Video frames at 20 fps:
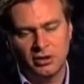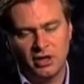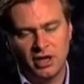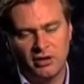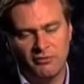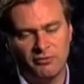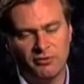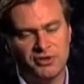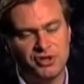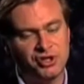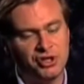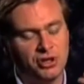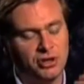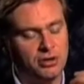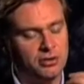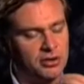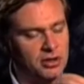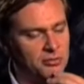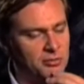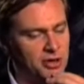every
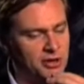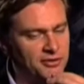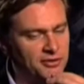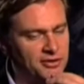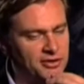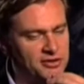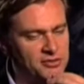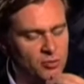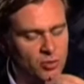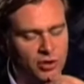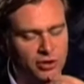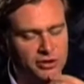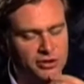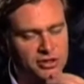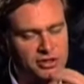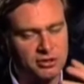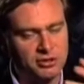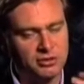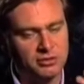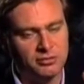shot. I mean, I think there's one
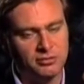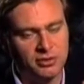shot